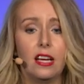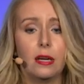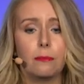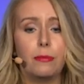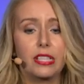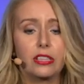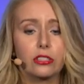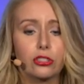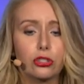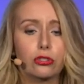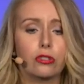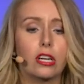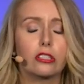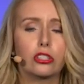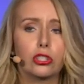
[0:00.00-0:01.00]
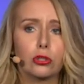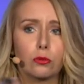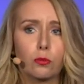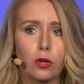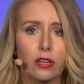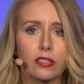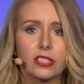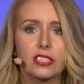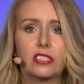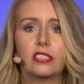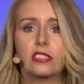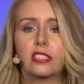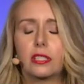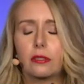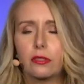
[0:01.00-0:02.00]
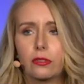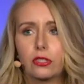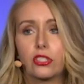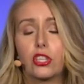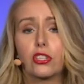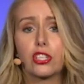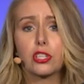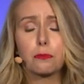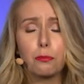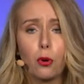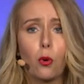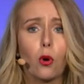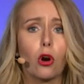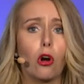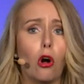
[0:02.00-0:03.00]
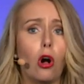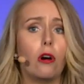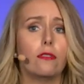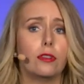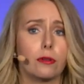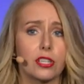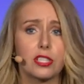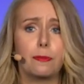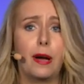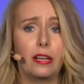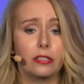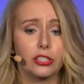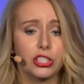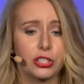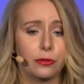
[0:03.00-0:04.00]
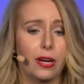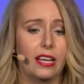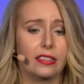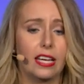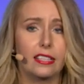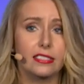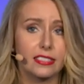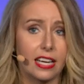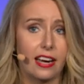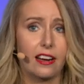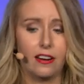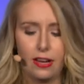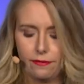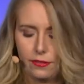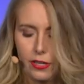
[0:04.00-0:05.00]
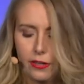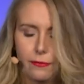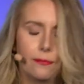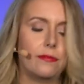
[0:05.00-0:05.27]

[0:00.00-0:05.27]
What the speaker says: But the structure works to support all of the responders throughout that entire effort.